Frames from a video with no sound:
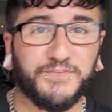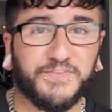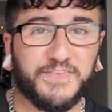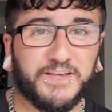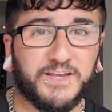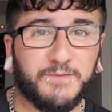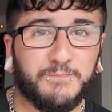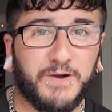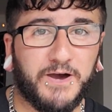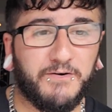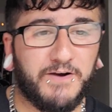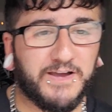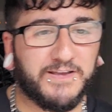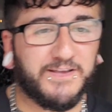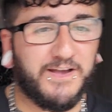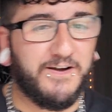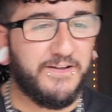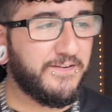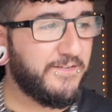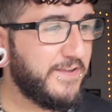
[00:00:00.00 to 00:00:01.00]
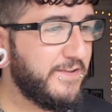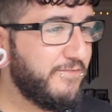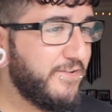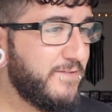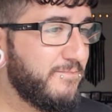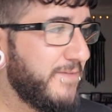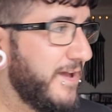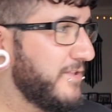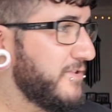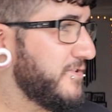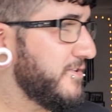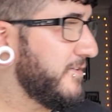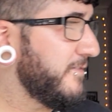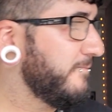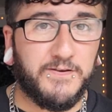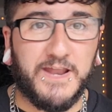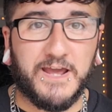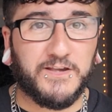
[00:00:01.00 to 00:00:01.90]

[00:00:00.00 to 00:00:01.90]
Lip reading: to think about. I can't even imagine.